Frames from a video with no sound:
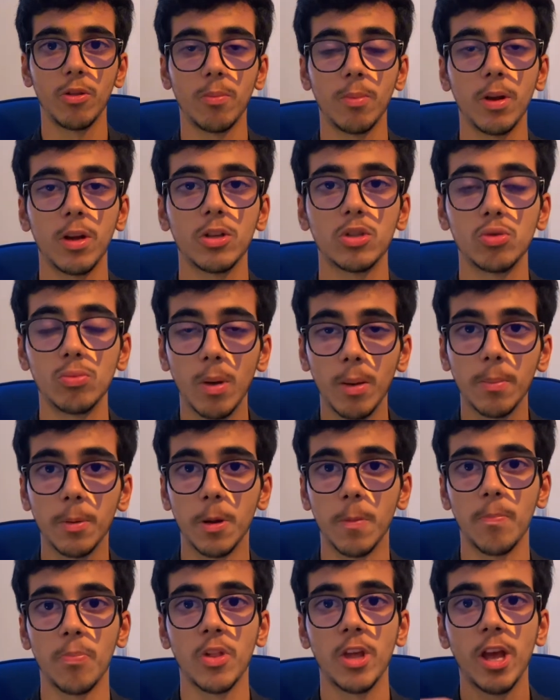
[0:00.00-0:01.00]
Because remember,
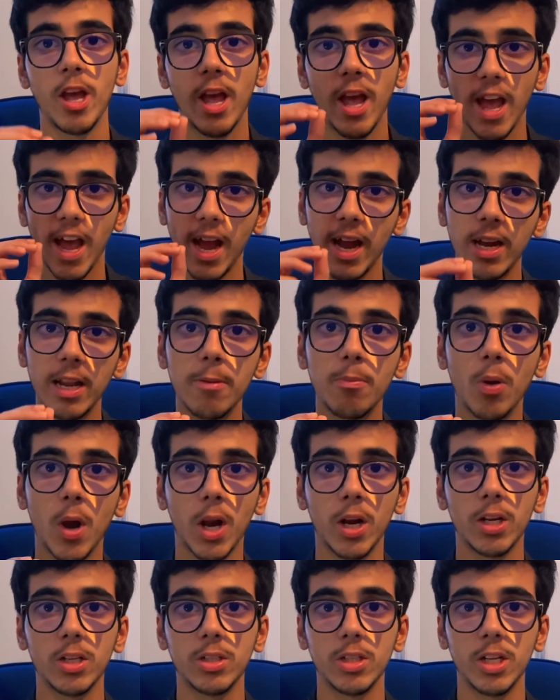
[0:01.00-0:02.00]
any
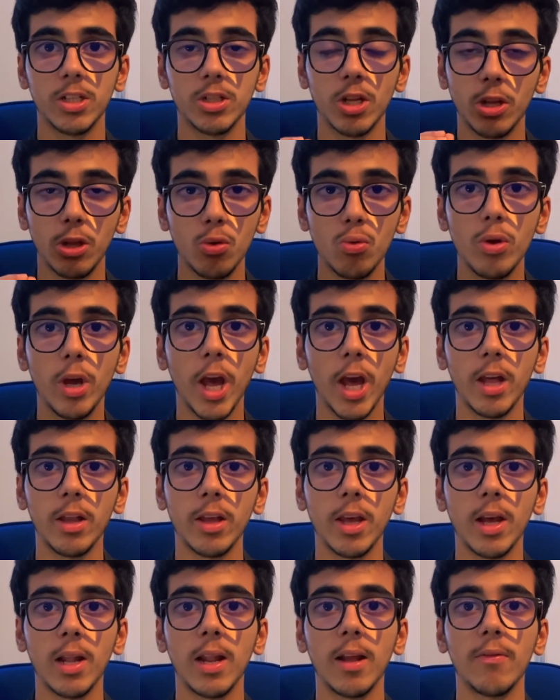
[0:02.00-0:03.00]
practice test that you get in
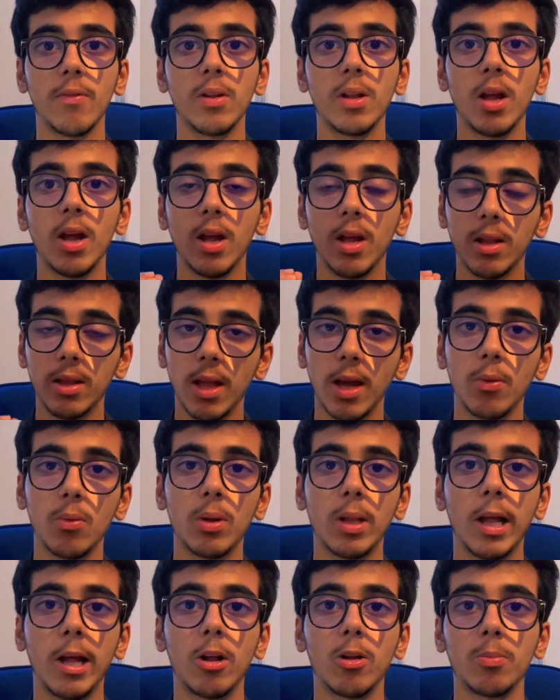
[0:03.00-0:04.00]
year 11, that will
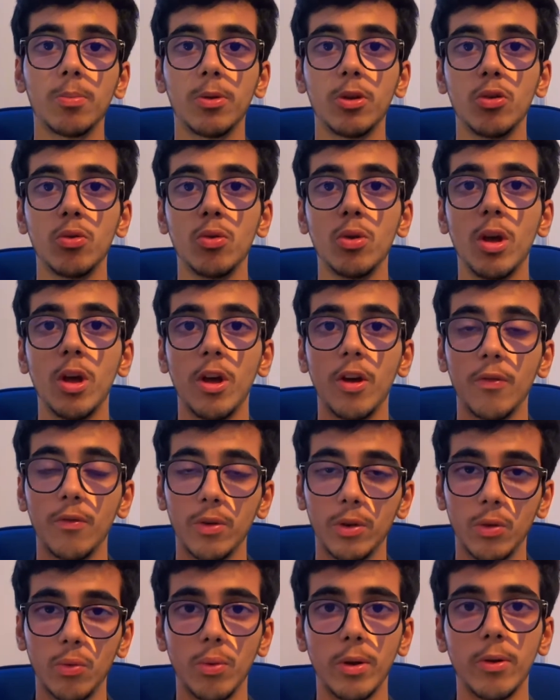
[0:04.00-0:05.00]
help you for
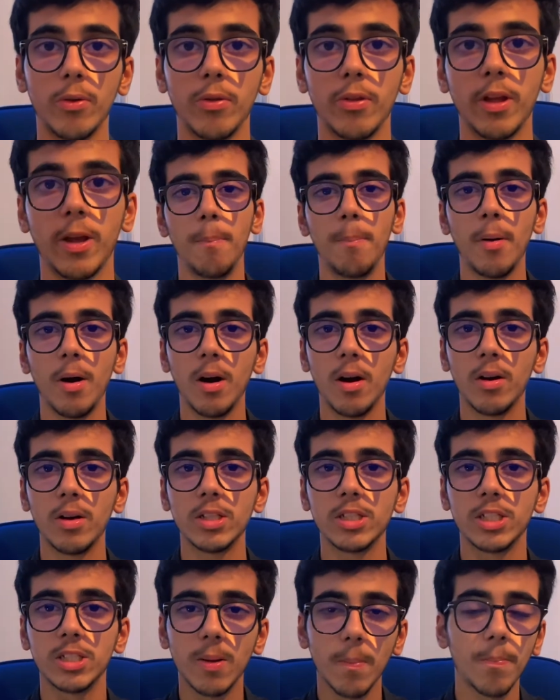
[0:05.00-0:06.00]
the real thing. But
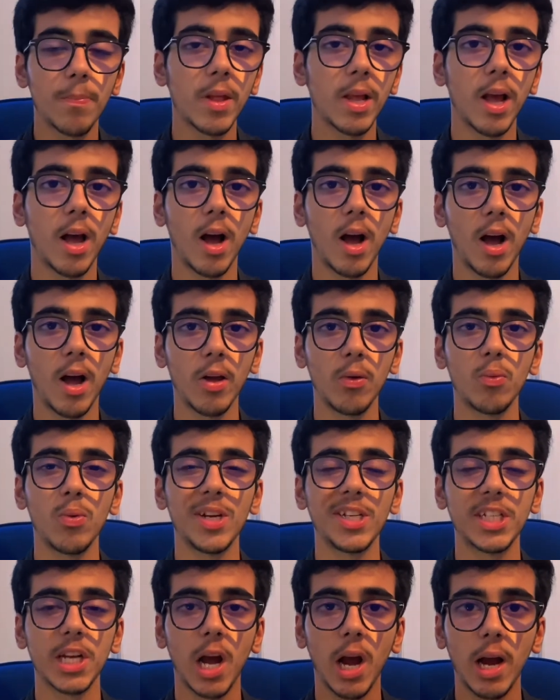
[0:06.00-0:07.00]
something I
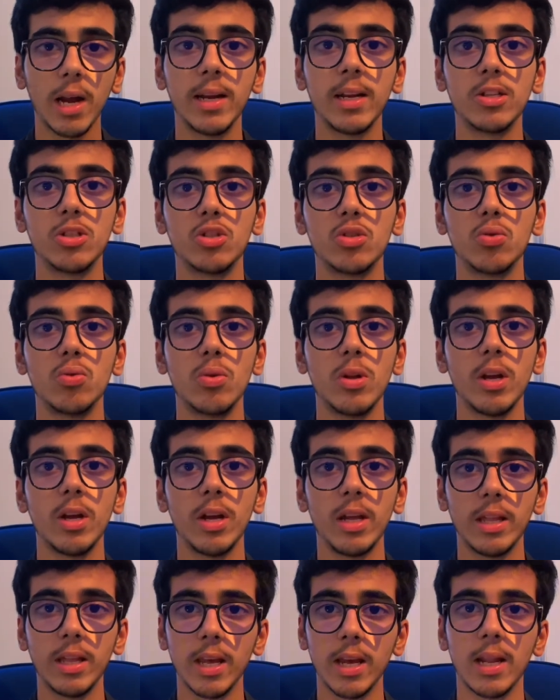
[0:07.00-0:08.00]
wish I did sooner
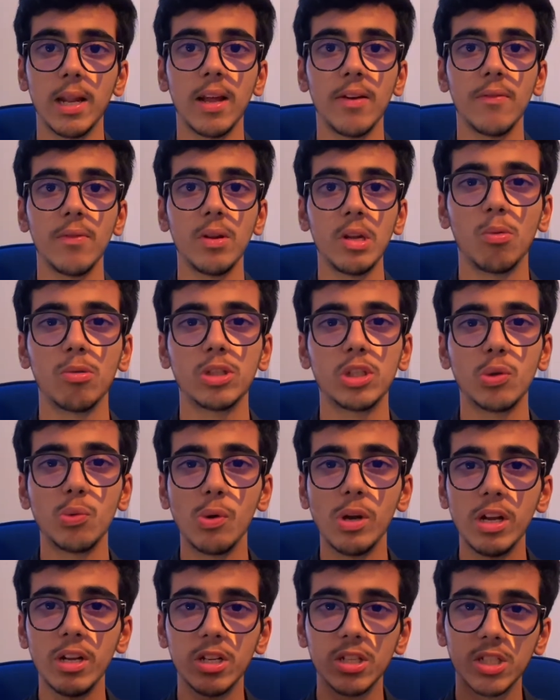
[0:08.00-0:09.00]
in year 11 was to
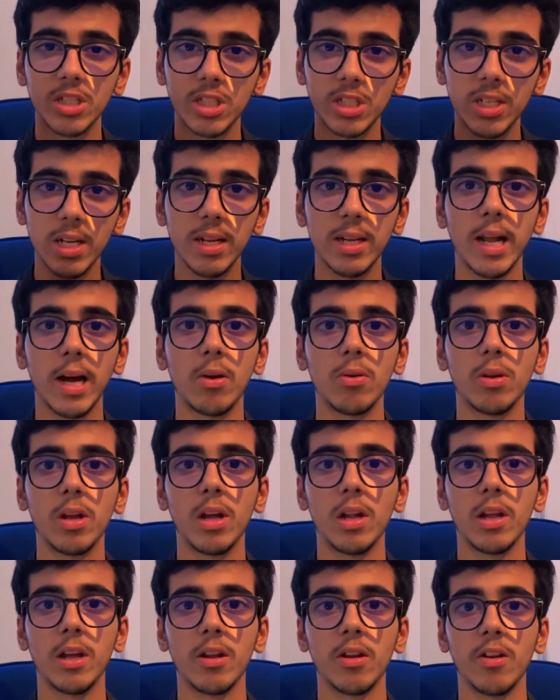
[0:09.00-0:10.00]
really just sit down
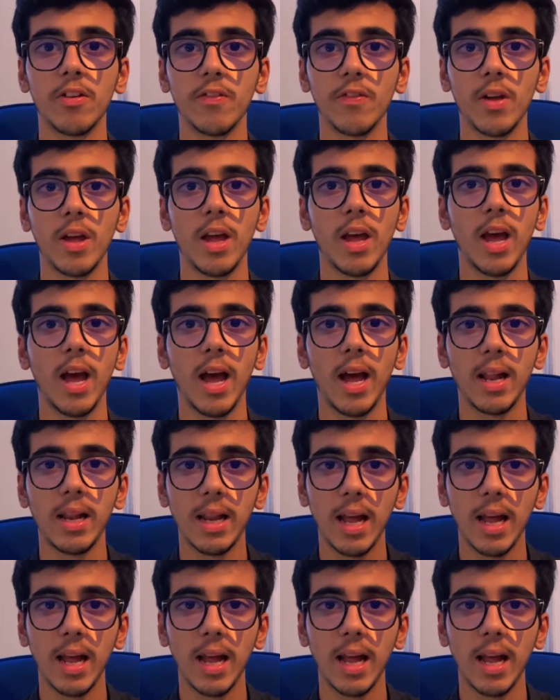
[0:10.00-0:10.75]
early enough and